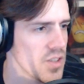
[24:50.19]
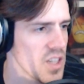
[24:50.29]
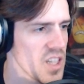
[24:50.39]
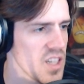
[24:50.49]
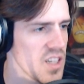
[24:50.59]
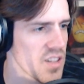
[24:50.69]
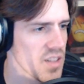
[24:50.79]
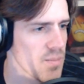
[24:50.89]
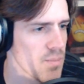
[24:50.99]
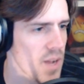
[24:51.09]

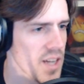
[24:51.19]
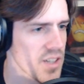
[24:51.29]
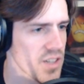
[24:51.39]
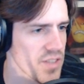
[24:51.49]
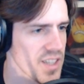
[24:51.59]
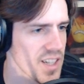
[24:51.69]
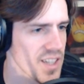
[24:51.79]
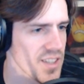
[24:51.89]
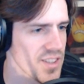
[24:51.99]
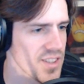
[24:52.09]
Easily, masterfully
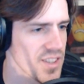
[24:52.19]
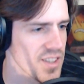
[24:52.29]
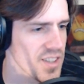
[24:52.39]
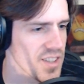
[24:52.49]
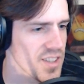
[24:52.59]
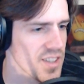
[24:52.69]
done, sir.